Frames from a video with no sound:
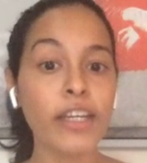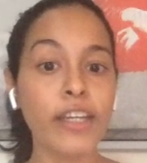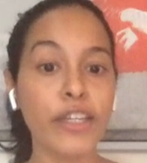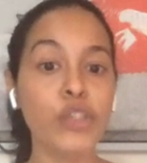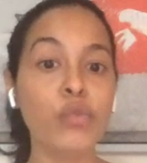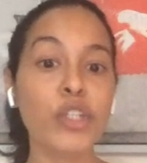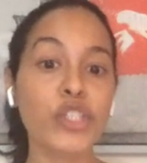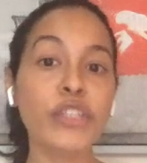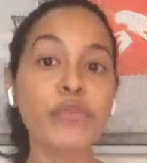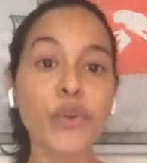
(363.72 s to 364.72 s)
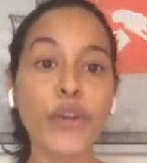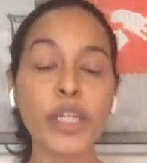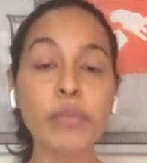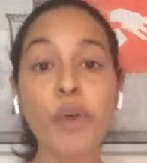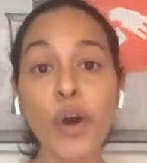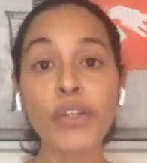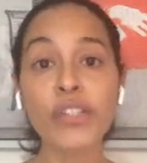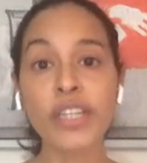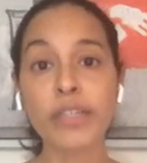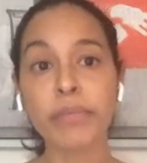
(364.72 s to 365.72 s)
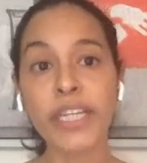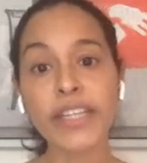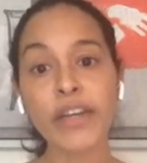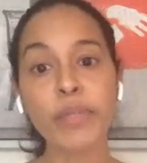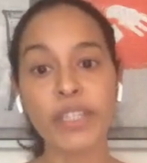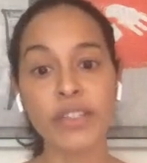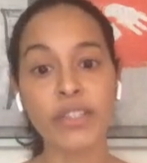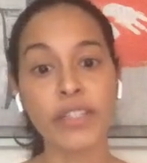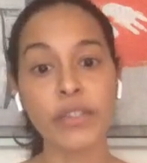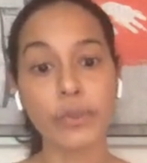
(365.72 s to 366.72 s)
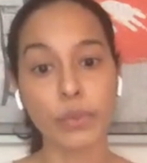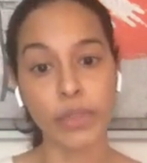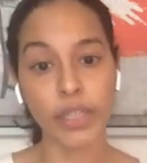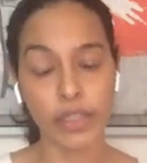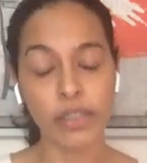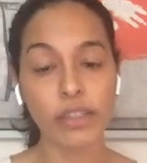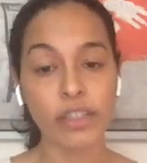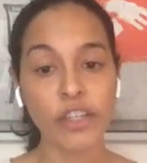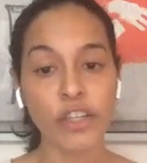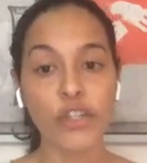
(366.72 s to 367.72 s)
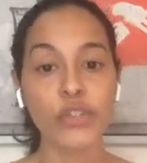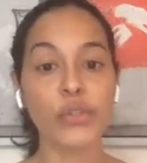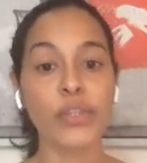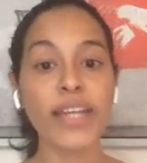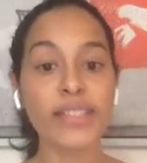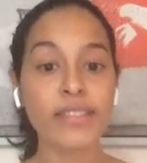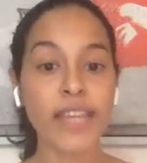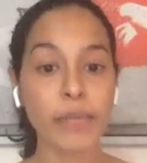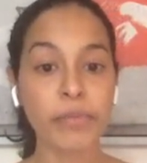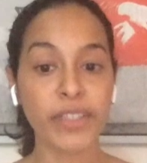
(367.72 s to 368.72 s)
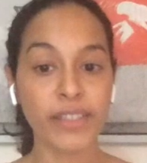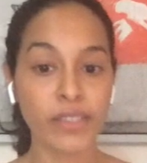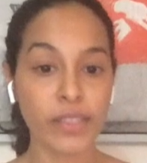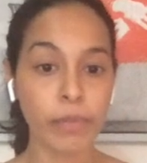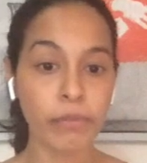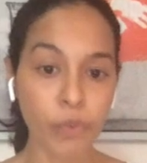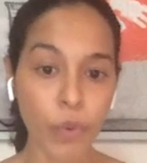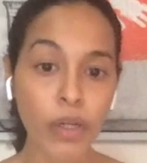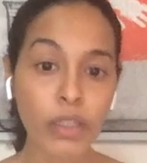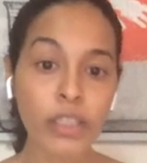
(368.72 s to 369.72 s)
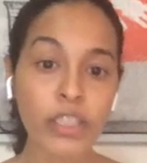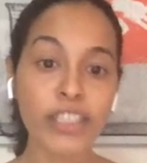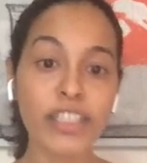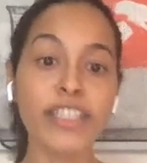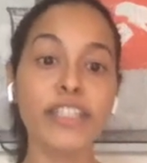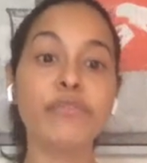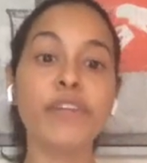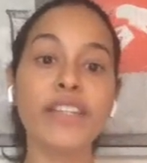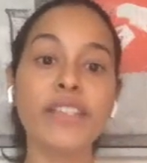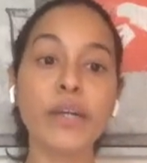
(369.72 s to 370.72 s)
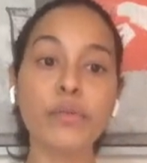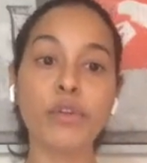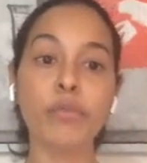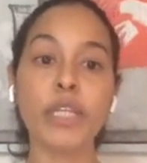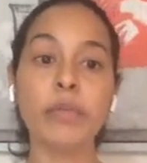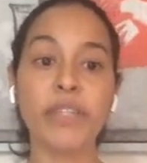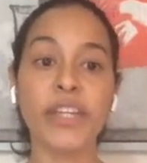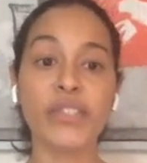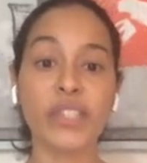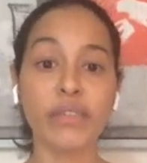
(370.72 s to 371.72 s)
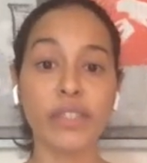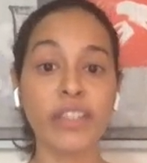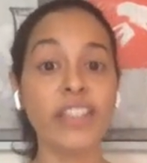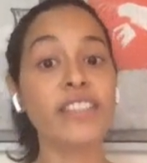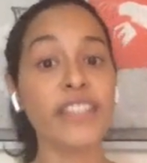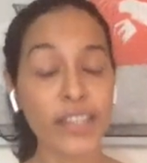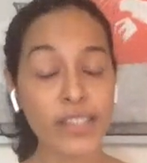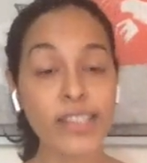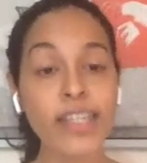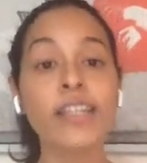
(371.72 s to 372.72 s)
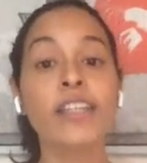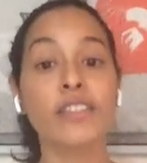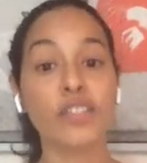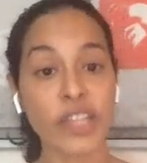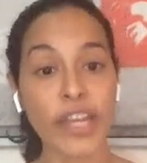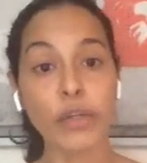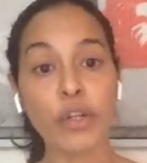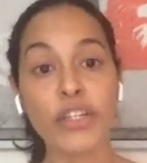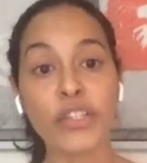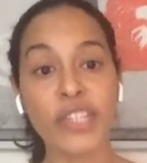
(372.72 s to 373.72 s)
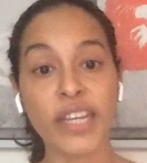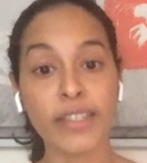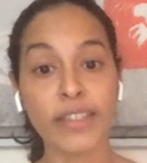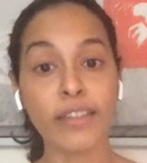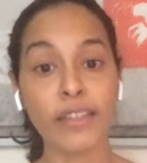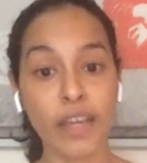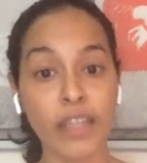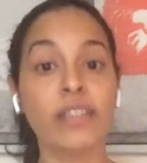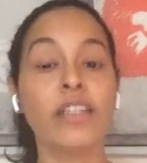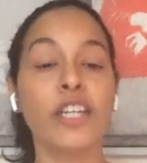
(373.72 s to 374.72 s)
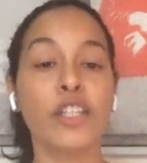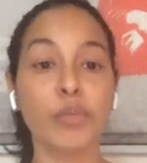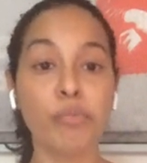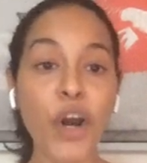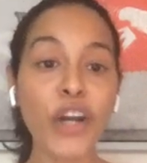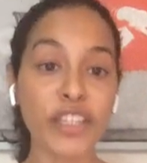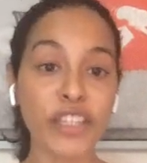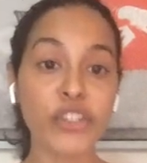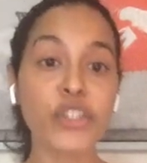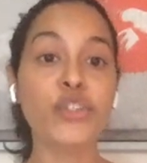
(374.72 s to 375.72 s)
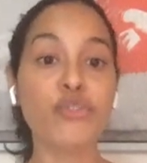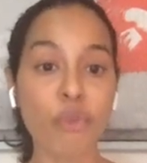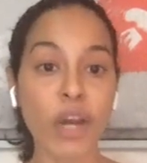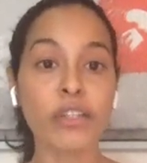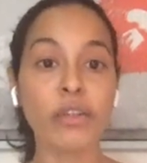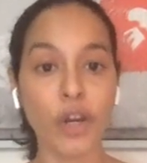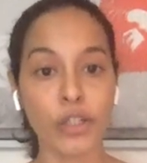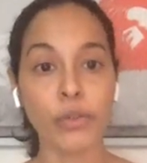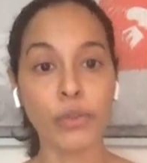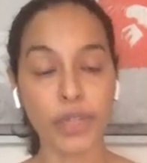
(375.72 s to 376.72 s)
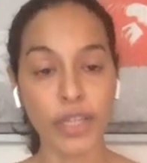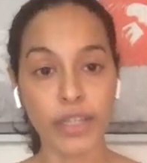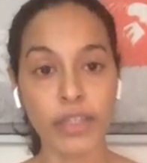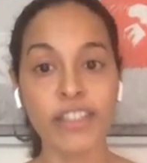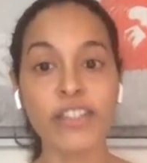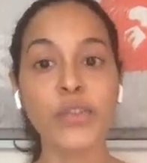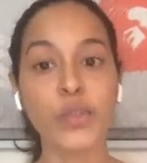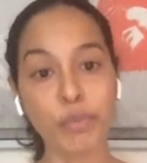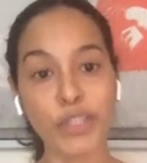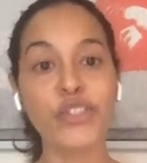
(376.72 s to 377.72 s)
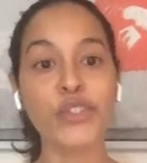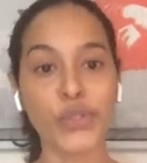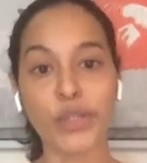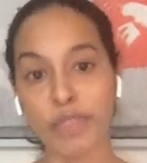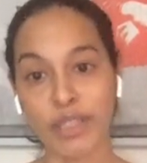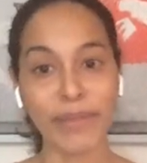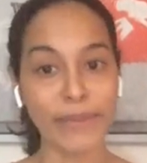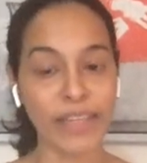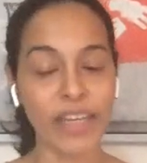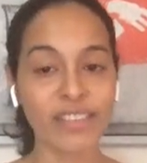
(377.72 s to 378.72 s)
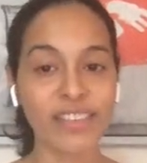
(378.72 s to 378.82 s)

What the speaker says: is watching for any pods that might have been assigned to node A. So that's happening in step four. It finds out from the API server that yes, the scheduler decided that the pod A should run on node A. So please do something about that.